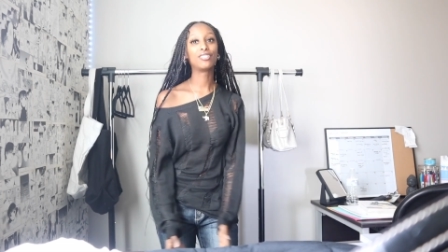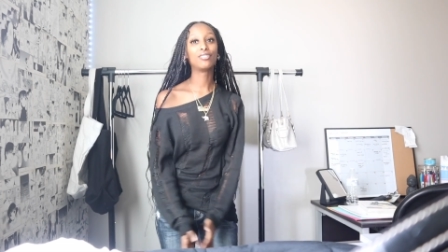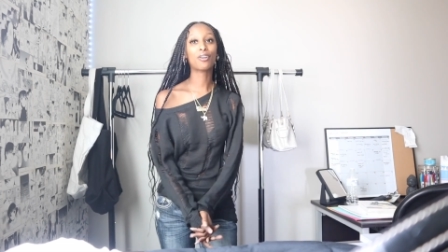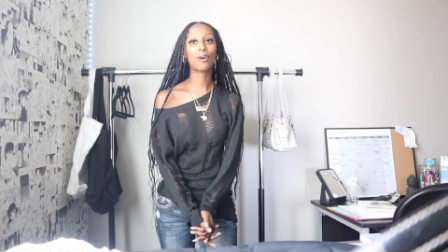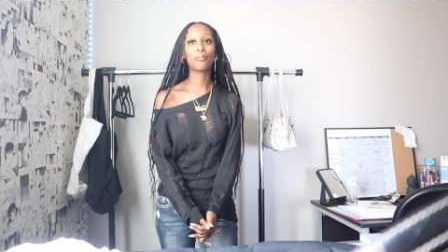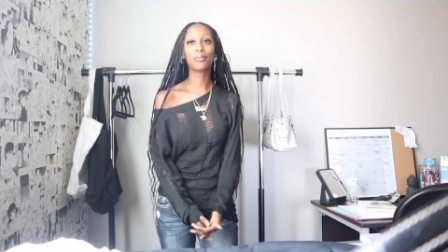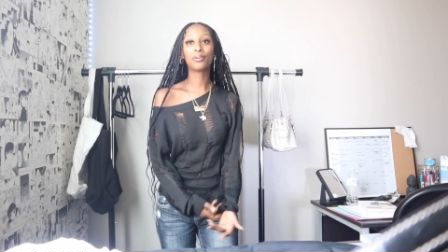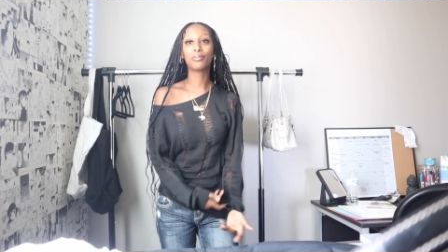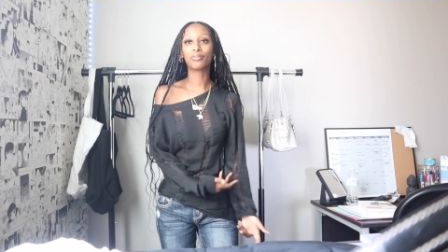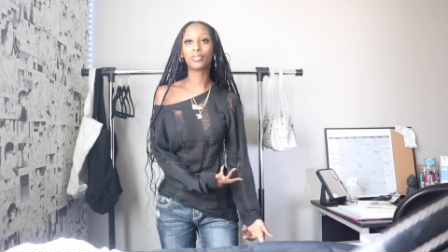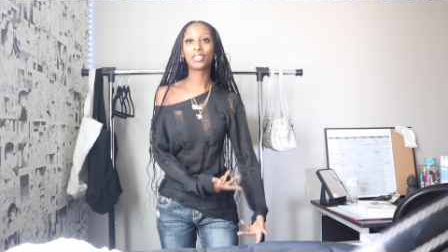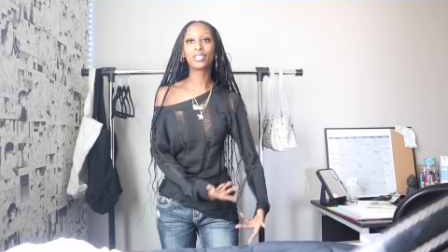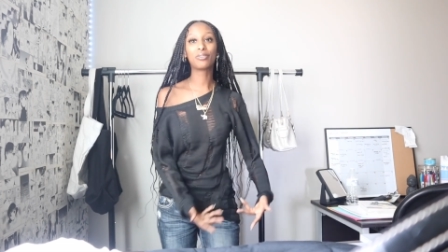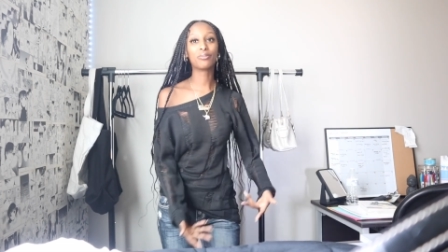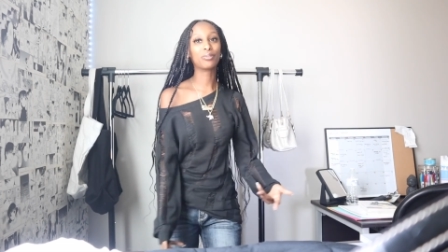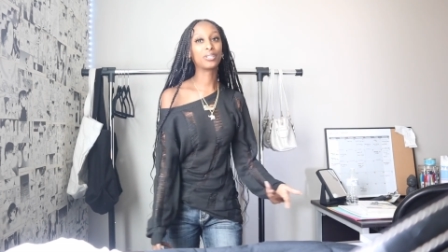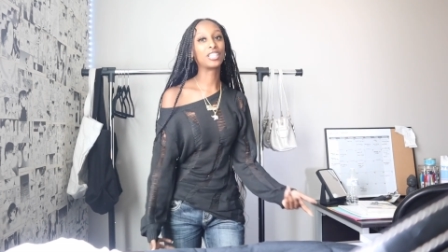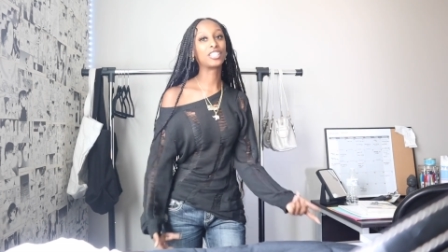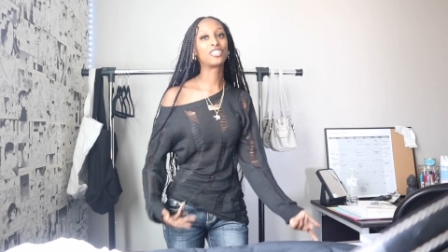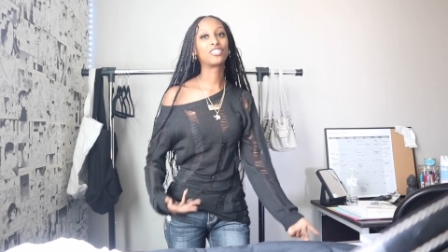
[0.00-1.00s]
You know, we really
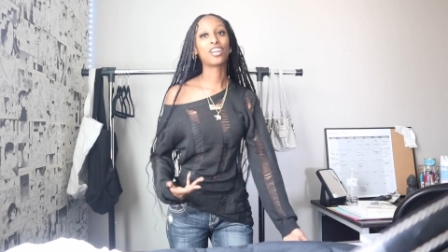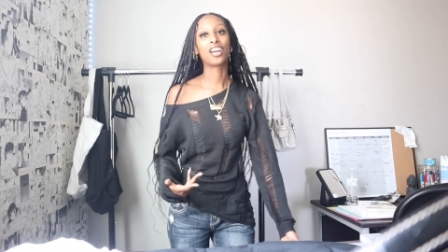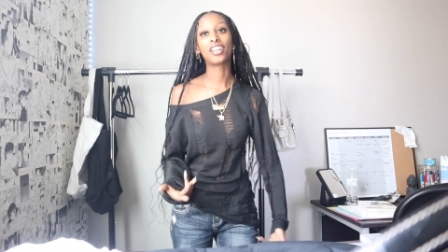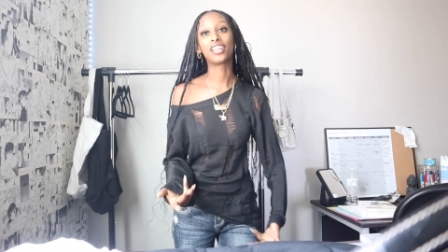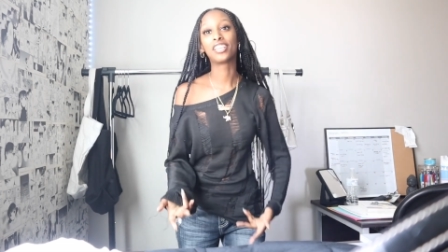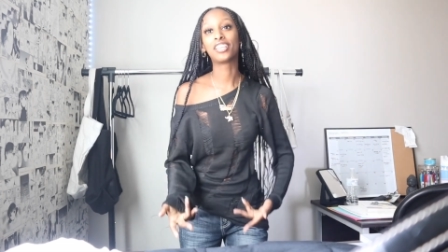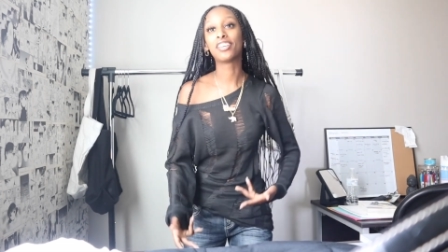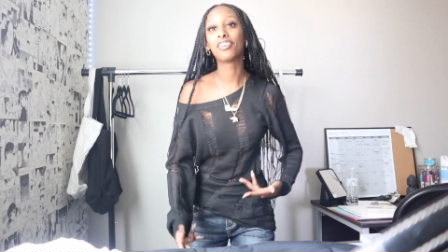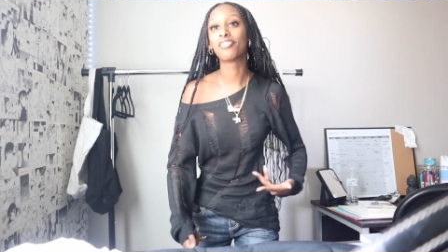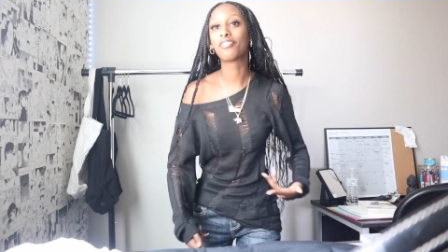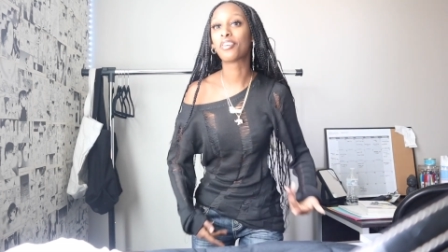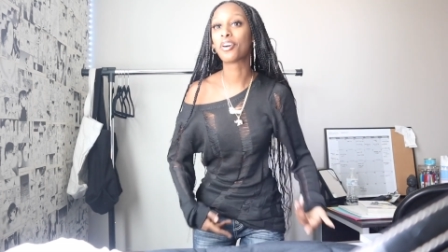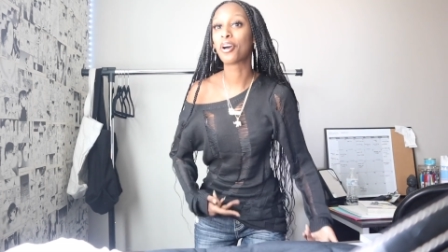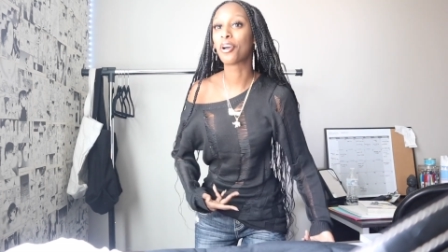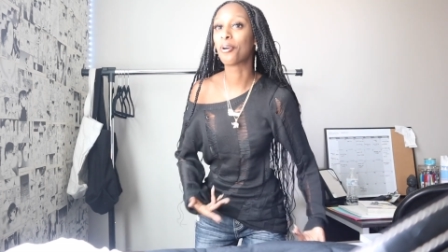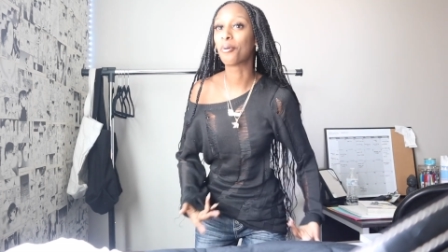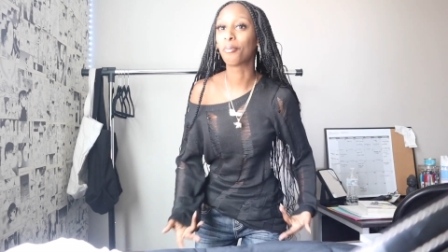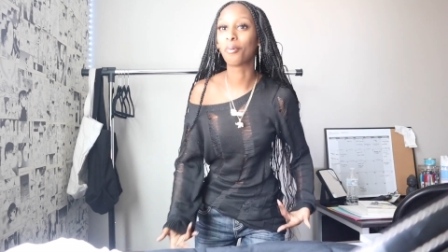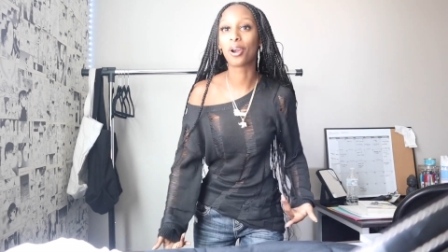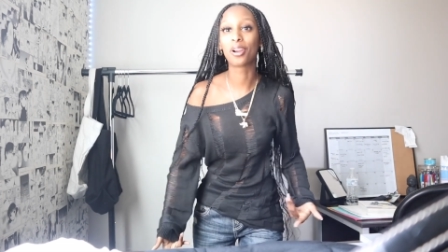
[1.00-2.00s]
was trying to give
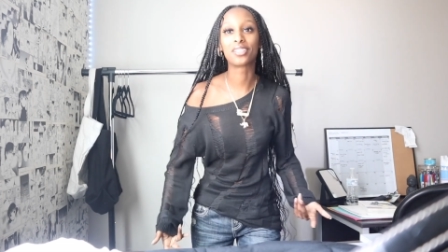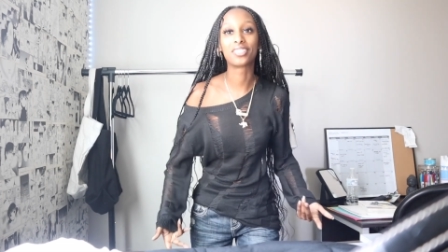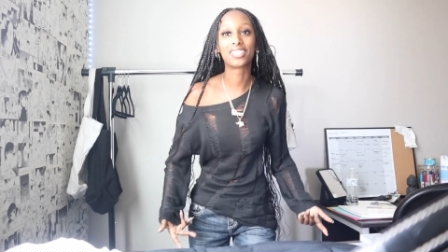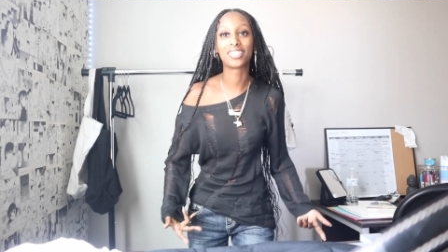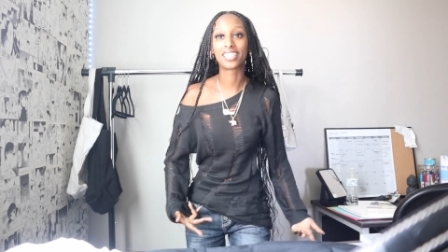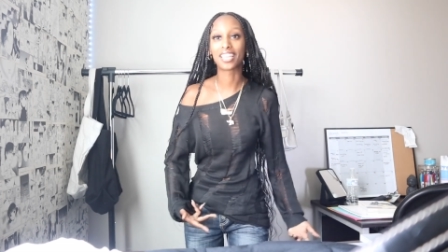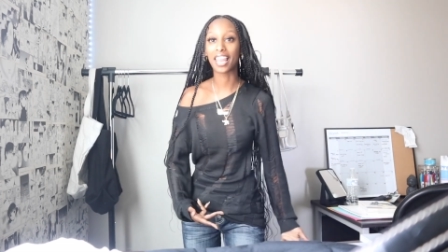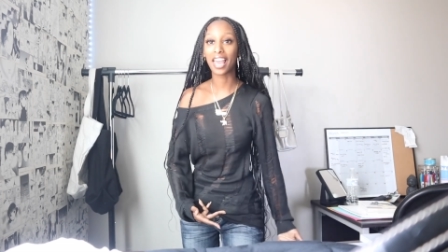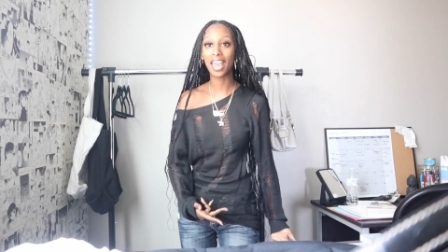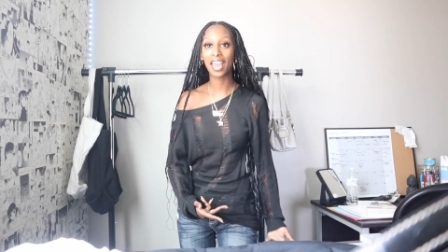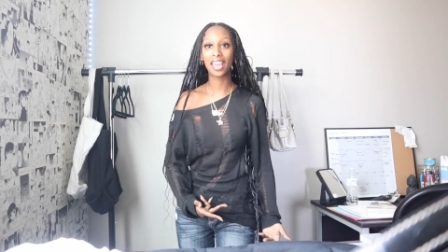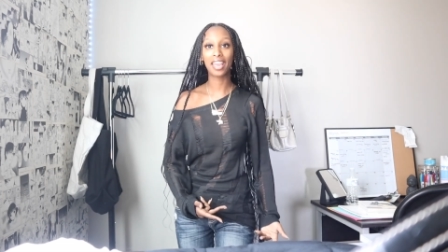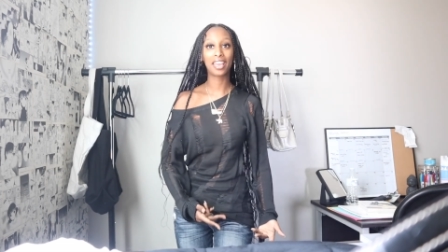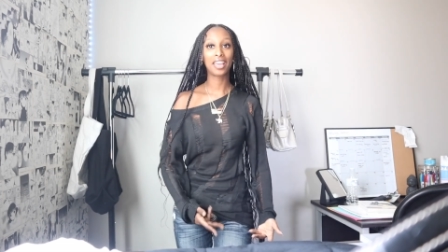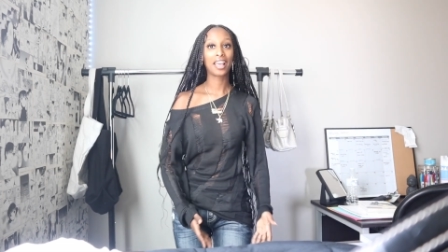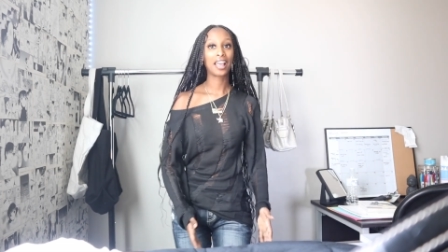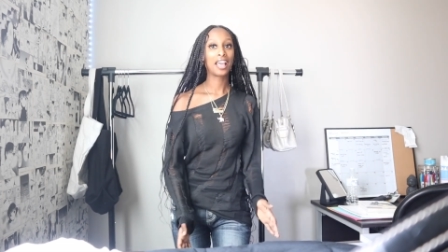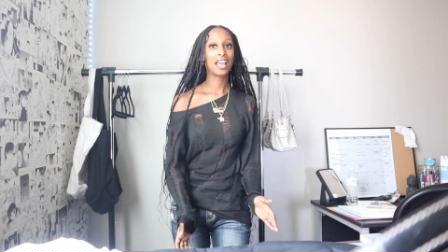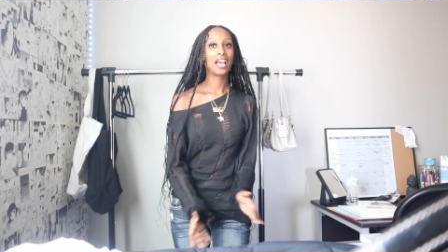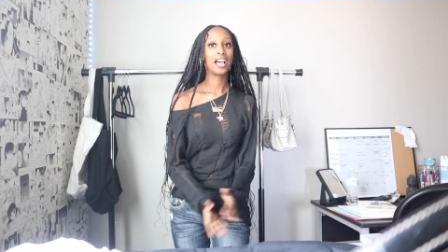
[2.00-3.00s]
cunt work
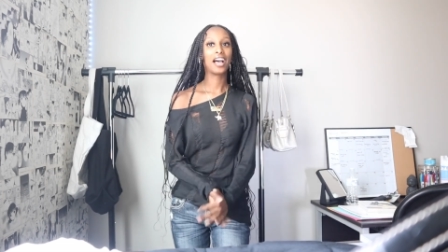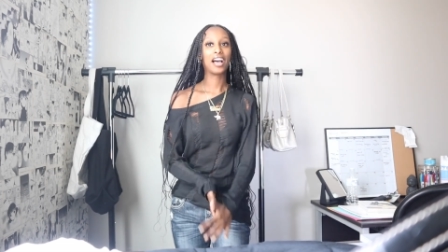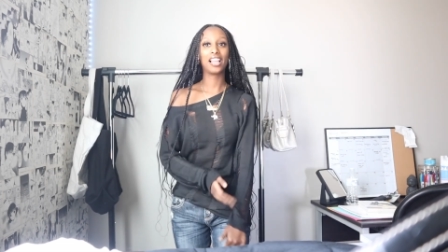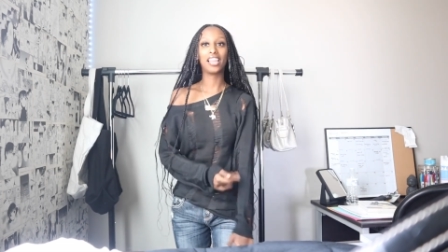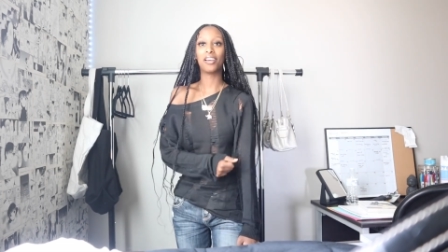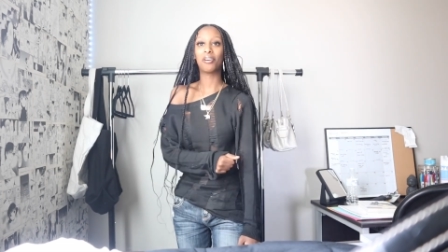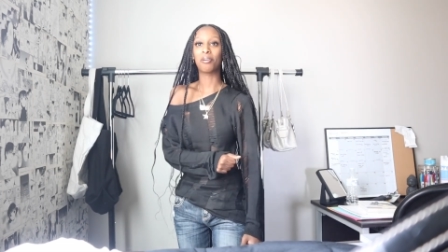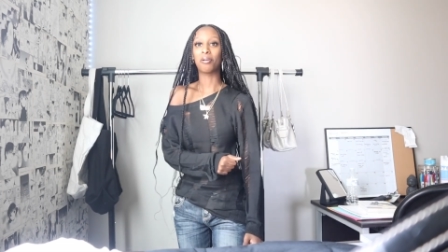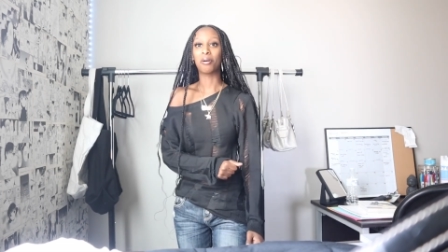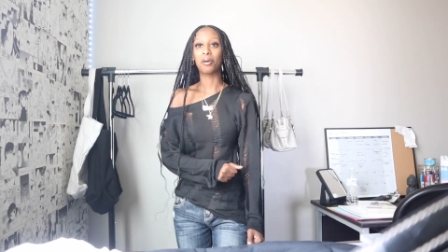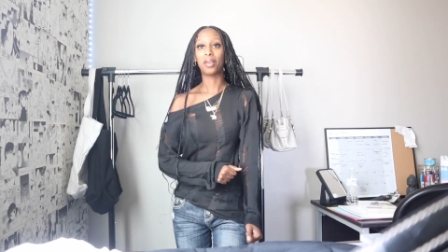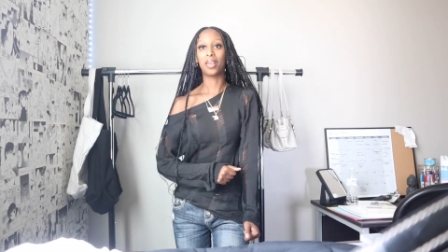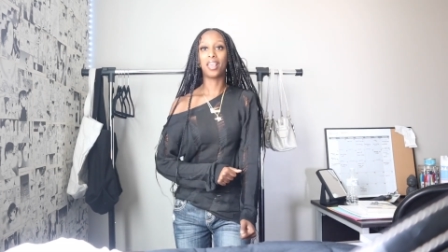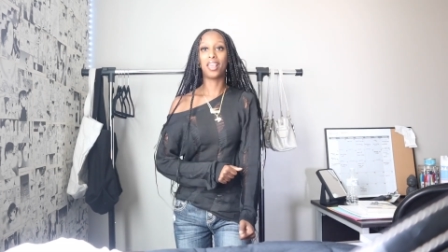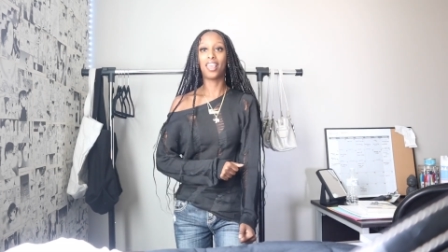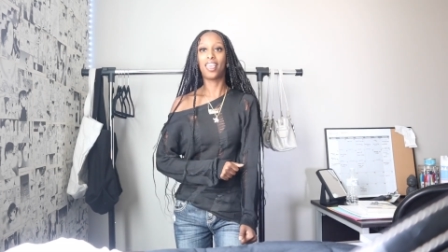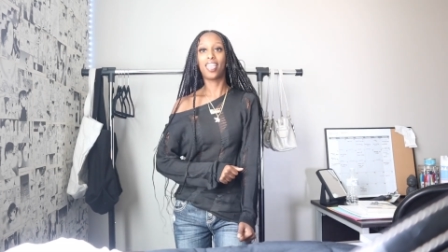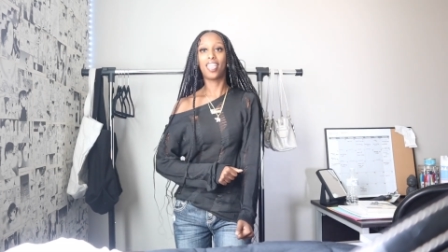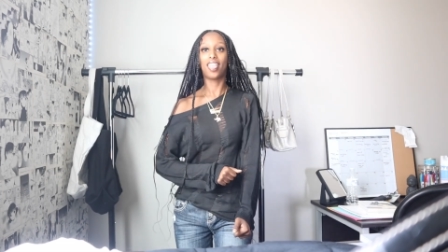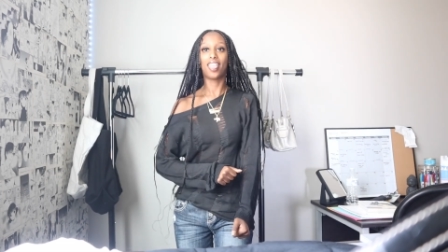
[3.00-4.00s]
slay a little.
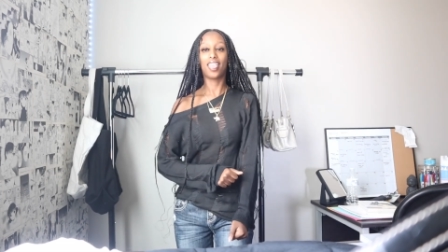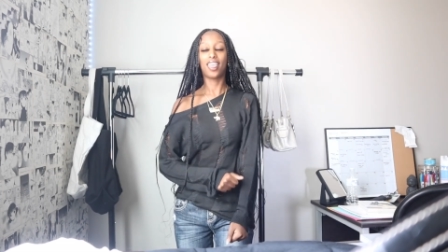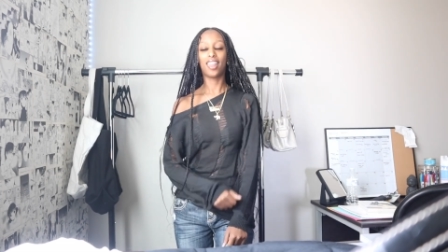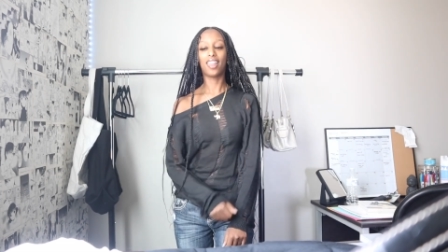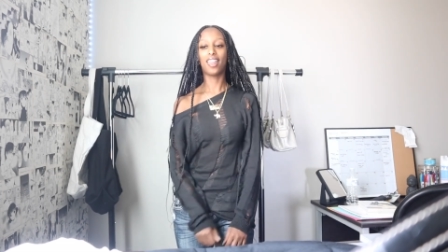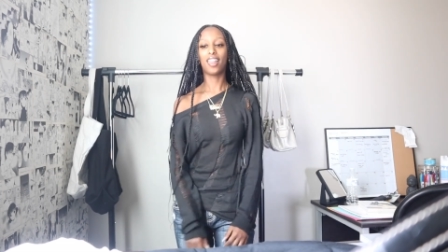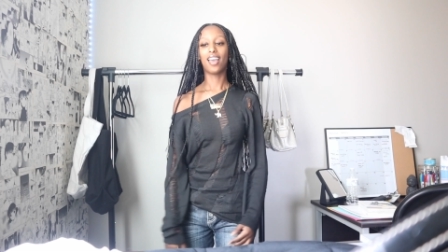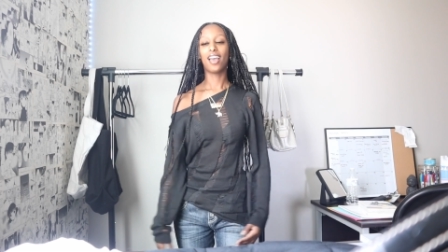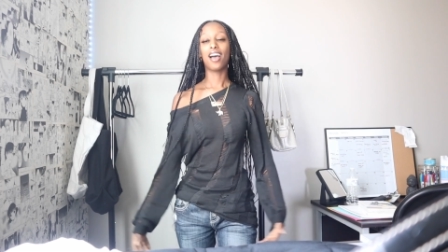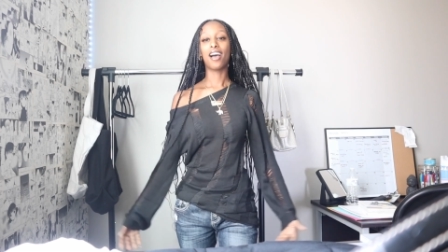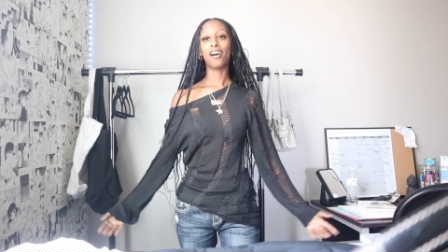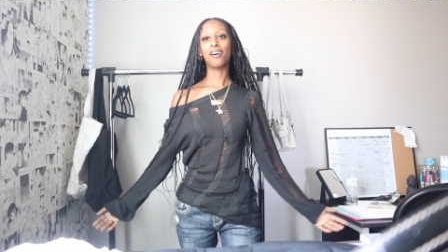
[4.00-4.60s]
Eh, eh, eh.